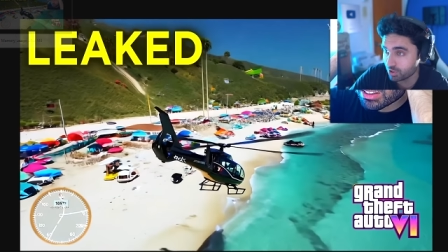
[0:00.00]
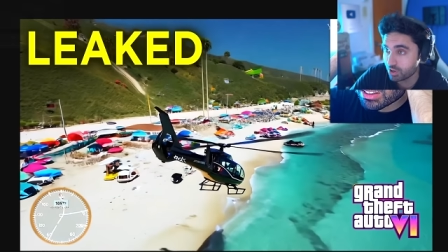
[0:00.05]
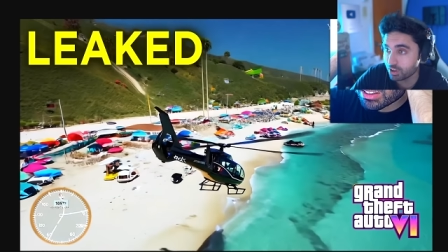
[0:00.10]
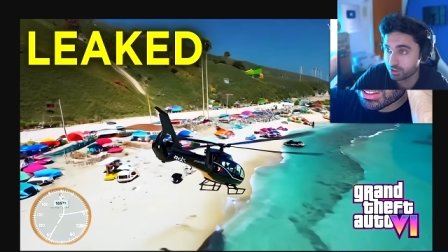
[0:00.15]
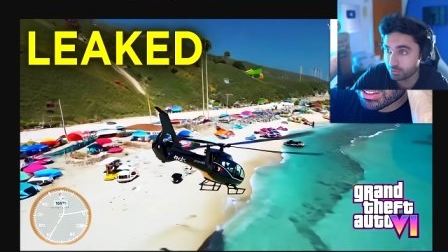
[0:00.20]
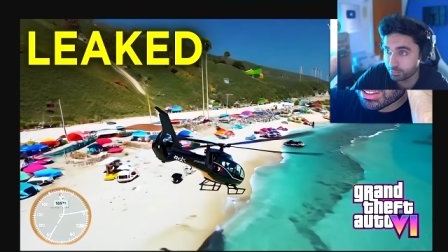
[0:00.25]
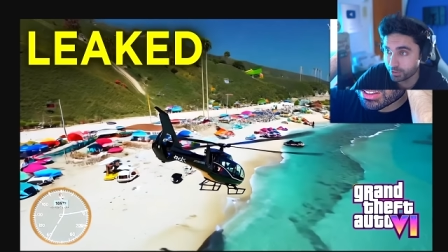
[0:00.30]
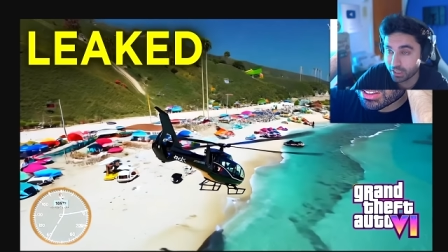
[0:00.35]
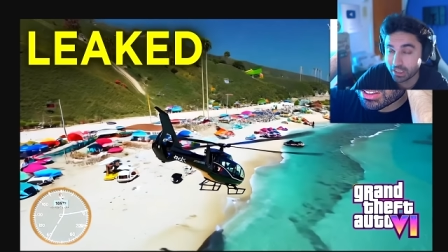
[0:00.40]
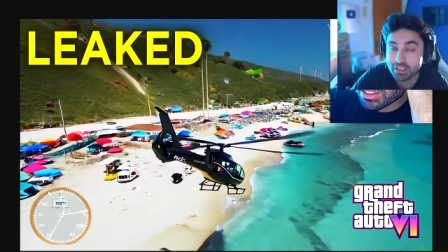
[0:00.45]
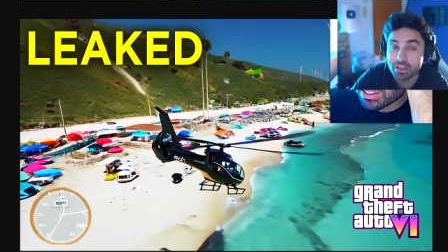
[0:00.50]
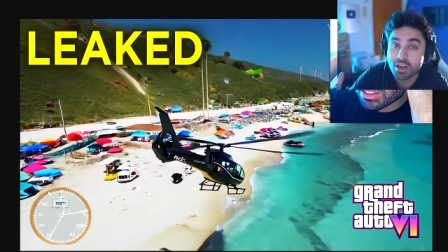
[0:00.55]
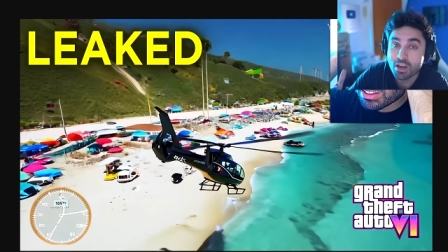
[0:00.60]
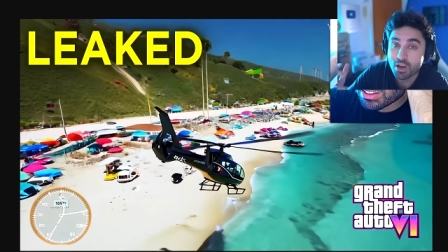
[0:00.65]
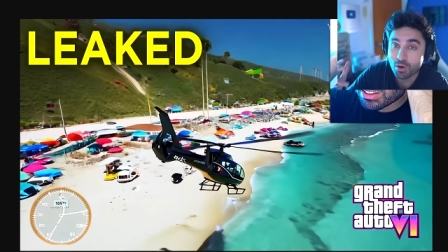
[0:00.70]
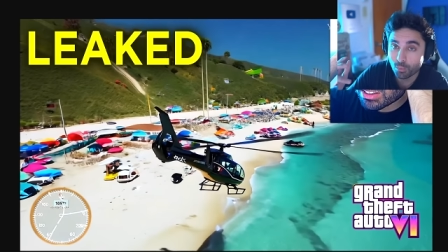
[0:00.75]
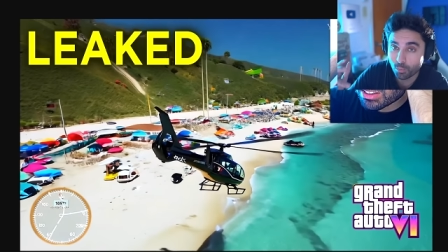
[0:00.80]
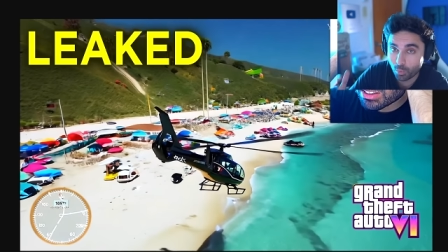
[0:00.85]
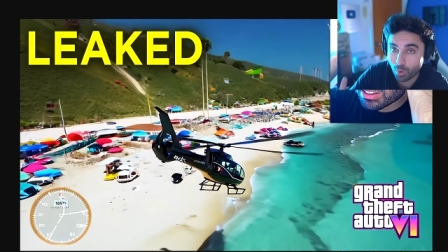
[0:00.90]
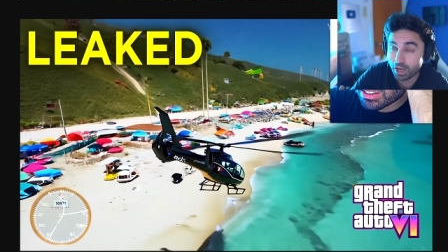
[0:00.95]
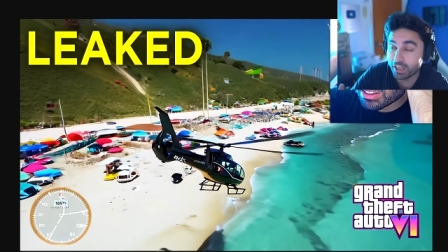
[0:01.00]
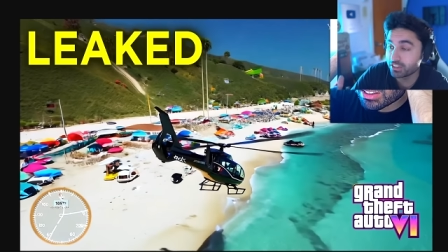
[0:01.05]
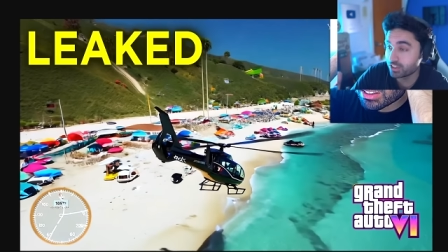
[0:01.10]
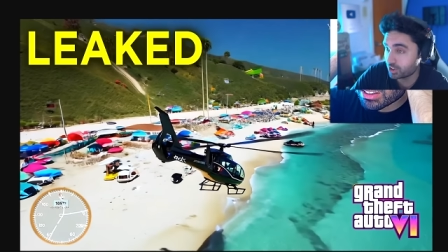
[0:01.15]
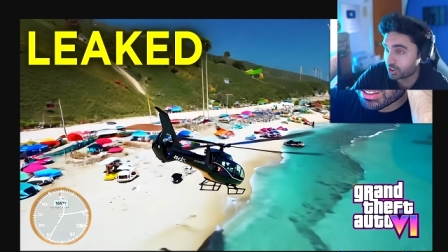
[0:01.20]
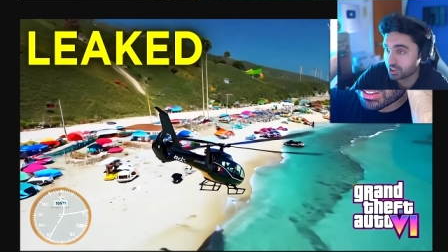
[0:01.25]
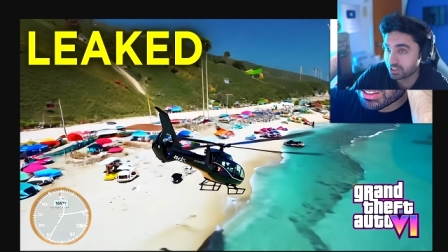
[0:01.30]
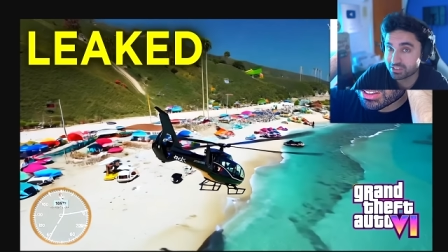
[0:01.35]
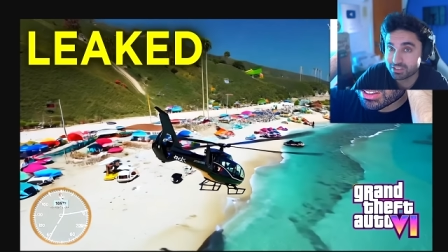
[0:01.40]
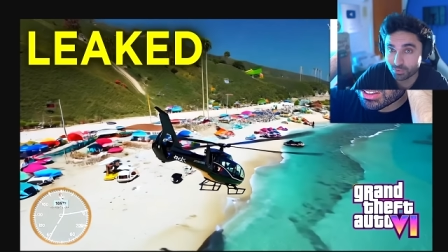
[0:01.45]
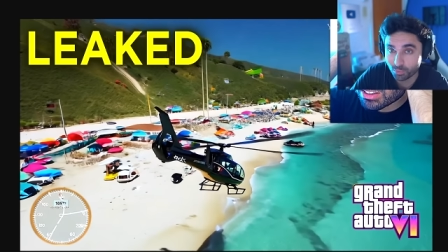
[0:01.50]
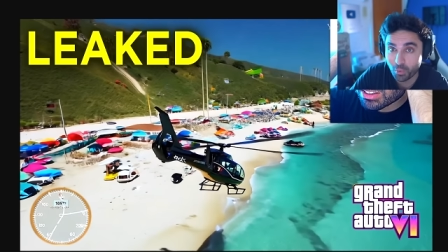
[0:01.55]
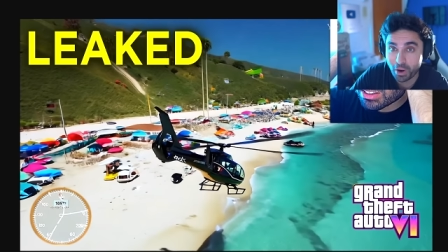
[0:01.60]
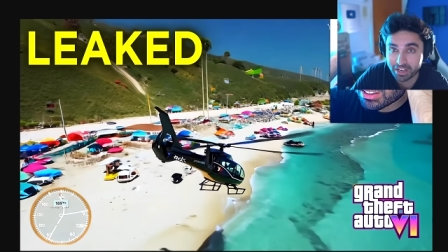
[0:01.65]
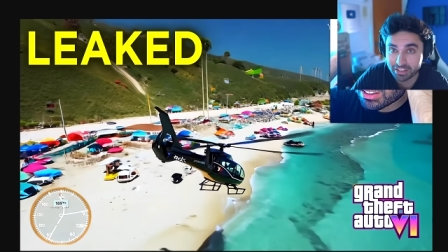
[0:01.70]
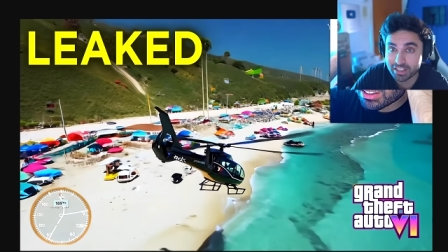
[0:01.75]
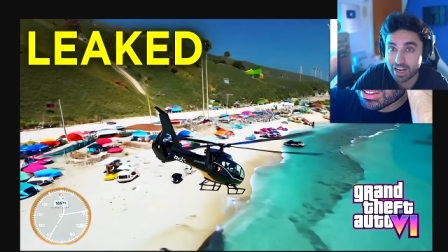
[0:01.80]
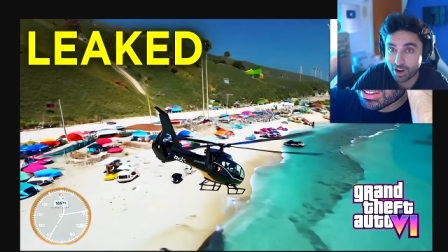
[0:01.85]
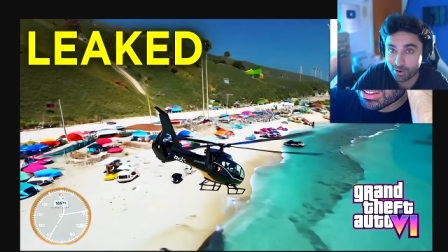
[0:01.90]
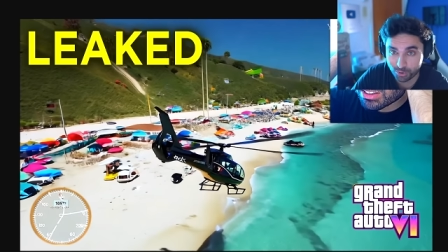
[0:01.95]
talk about what just
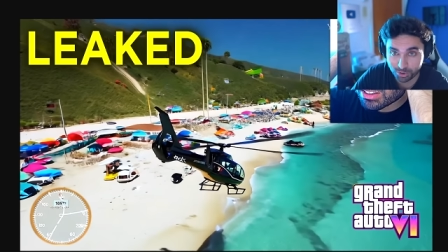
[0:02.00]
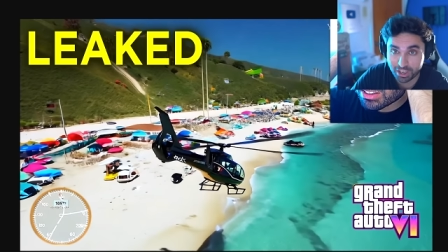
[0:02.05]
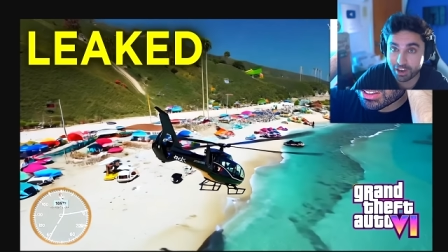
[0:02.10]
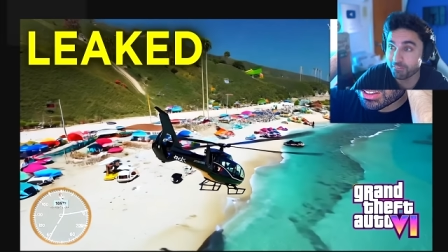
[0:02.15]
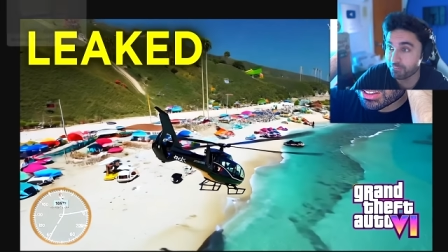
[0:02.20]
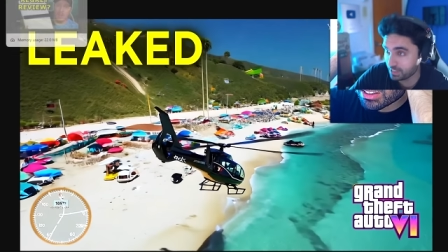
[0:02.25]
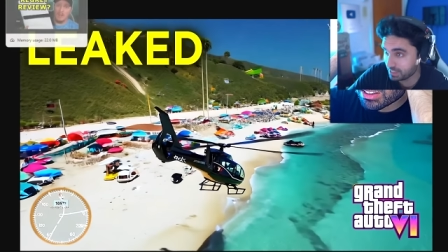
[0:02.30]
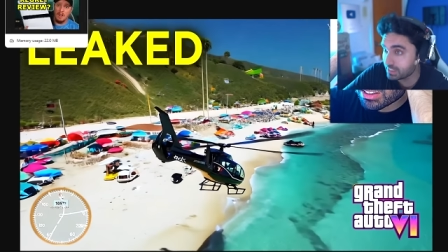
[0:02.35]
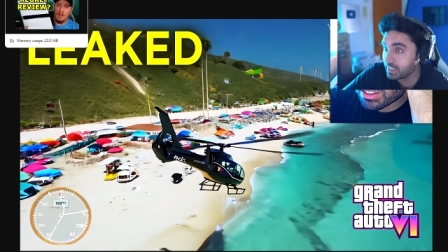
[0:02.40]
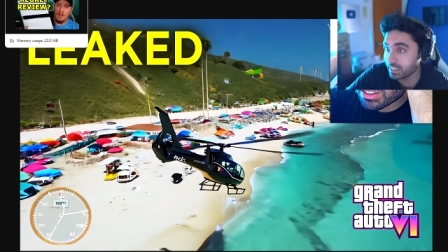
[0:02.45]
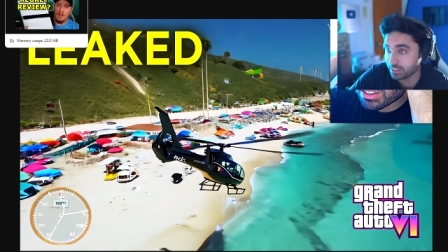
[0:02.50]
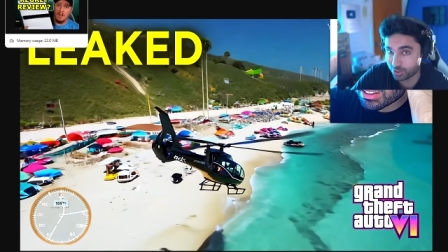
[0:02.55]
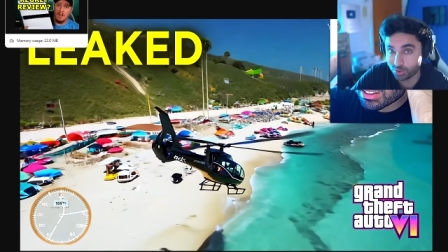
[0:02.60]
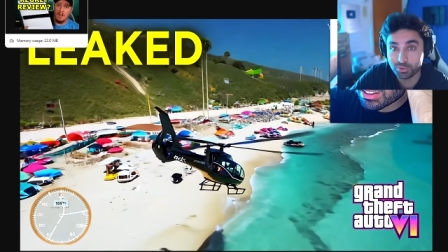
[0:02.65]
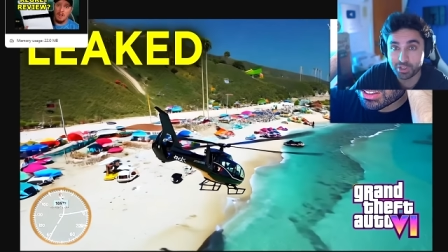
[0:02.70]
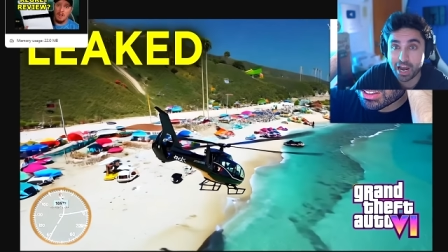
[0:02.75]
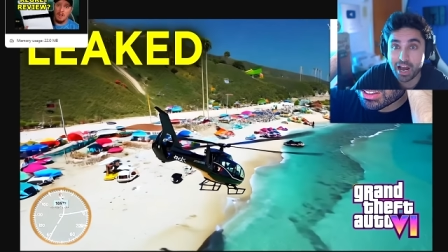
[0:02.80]
went down, okay? We need to